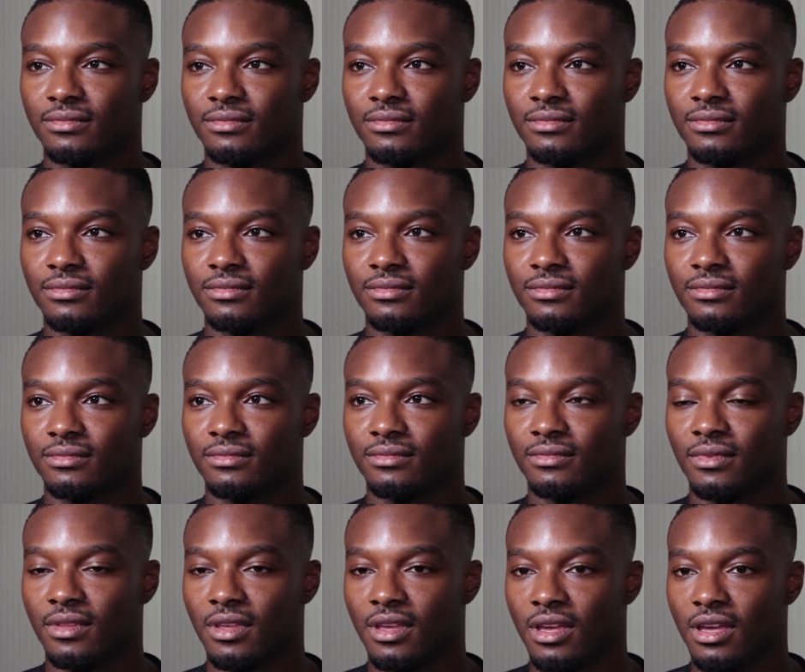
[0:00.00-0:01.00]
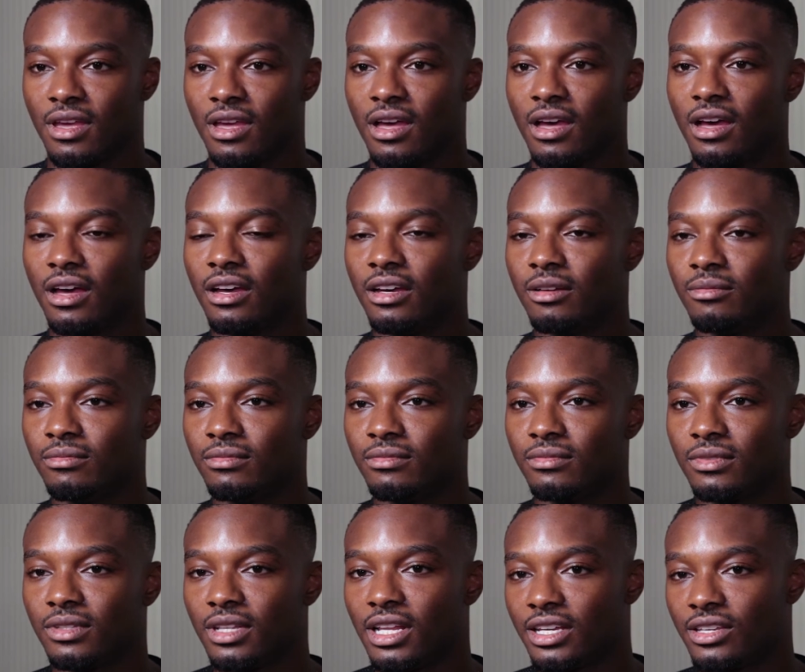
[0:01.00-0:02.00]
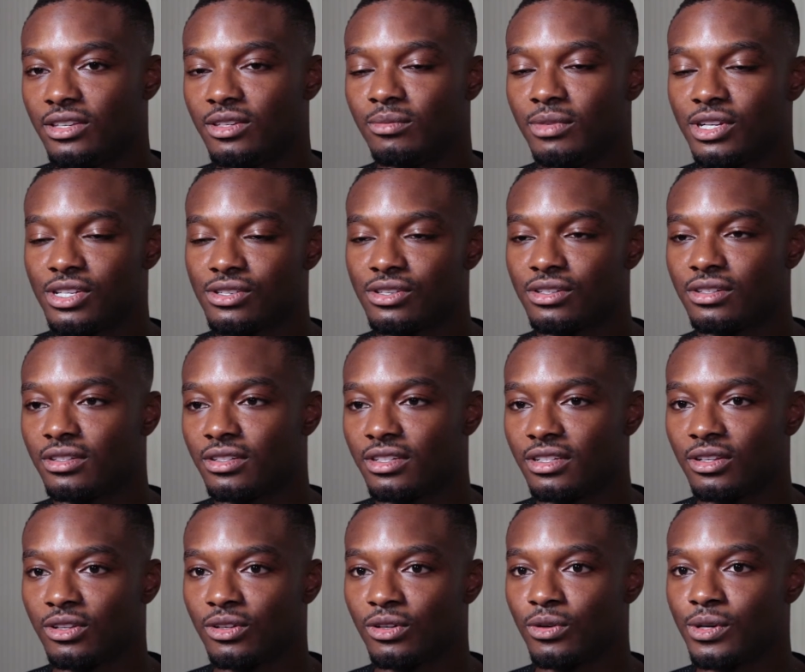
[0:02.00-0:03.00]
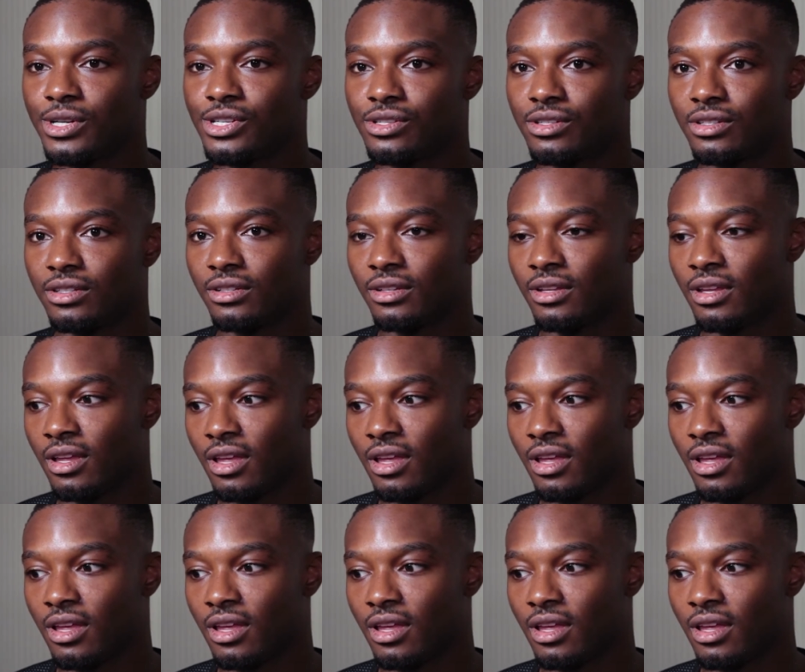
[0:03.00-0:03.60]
to your new team? Um, like you mentioned in the question,